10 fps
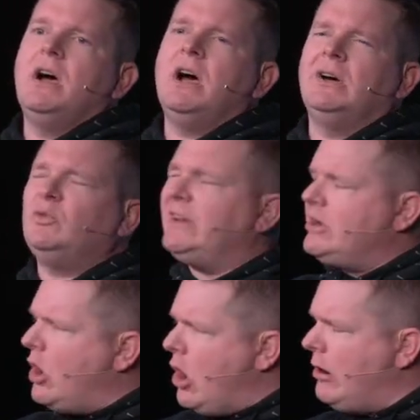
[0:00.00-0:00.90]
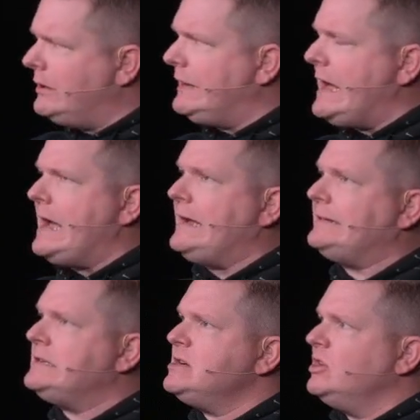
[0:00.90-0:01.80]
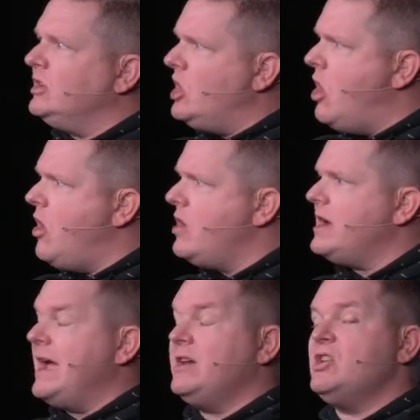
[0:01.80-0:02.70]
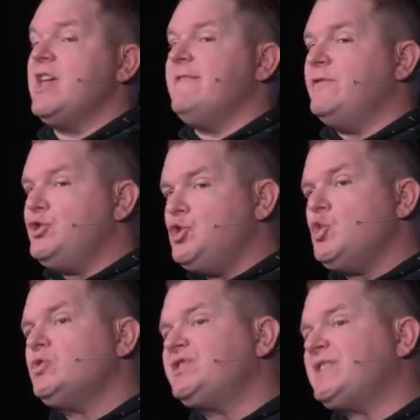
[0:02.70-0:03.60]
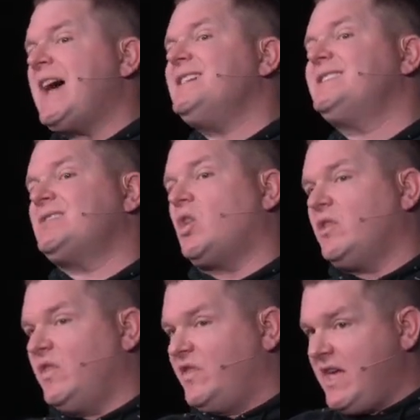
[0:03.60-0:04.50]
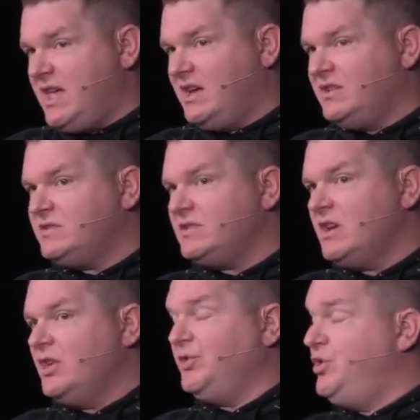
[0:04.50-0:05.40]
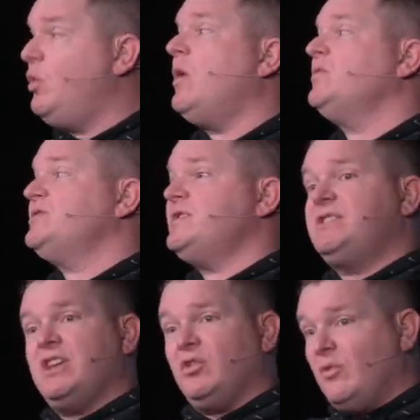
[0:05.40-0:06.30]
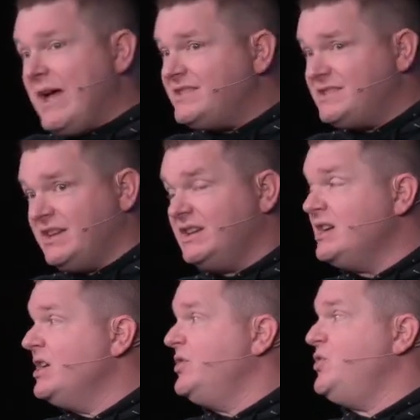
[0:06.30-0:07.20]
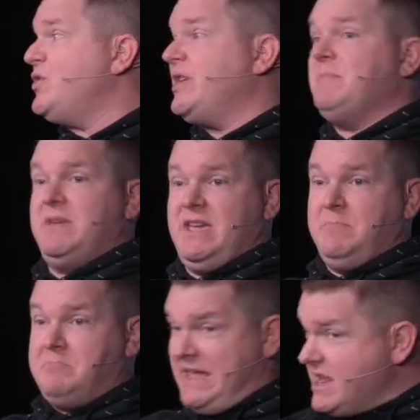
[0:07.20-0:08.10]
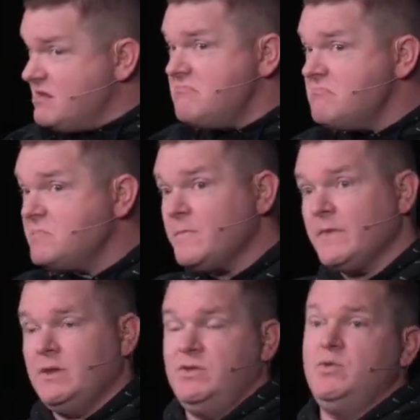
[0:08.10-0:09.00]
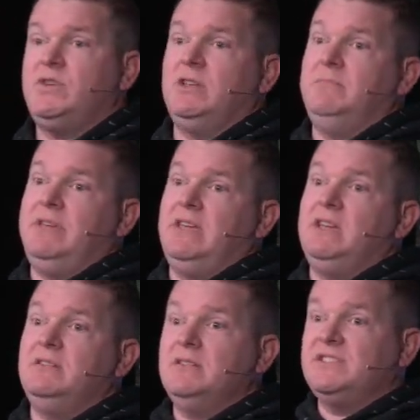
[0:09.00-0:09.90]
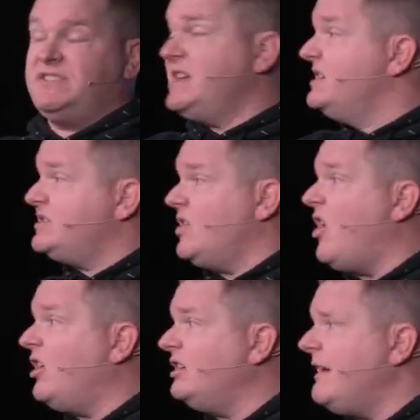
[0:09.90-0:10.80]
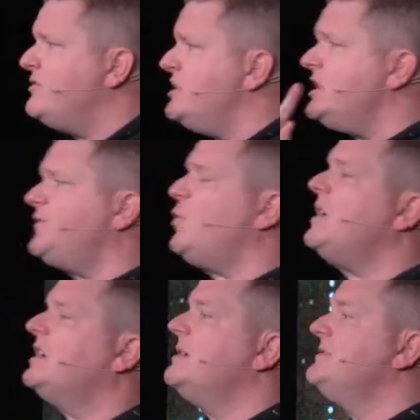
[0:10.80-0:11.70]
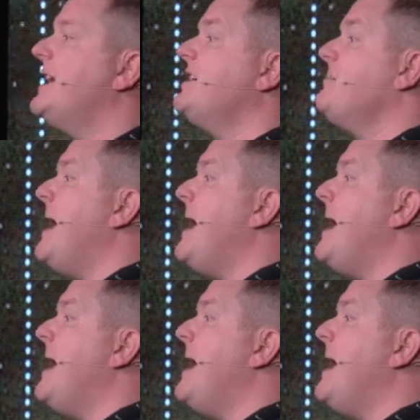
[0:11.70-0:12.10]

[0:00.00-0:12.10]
really hardline law. And if you say certain things, you won't just get arrested. You can be beaten. You can be sentenced to hard labor just for what comes out of your